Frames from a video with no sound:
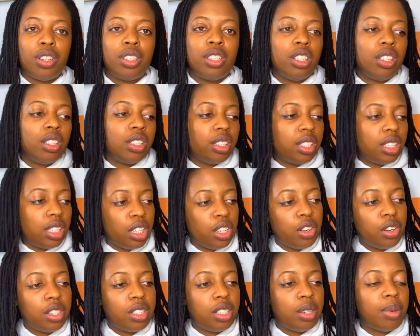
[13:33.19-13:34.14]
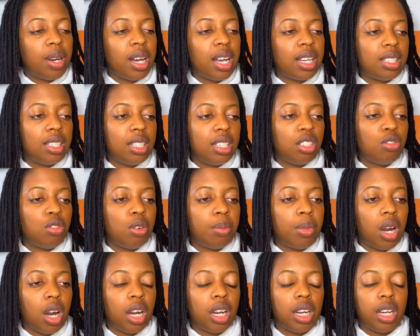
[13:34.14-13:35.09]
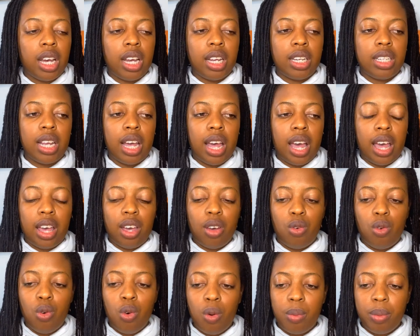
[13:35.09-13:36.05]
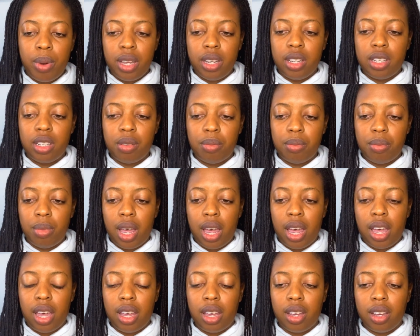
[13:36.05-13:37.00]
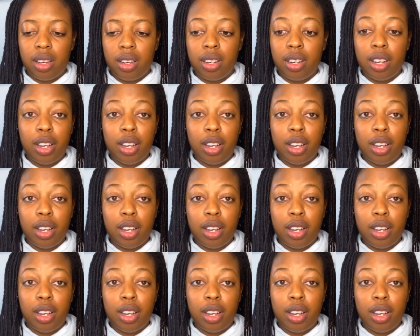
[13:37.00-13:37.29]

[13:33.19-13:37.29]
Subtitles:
the security passed his remark, and I opened my,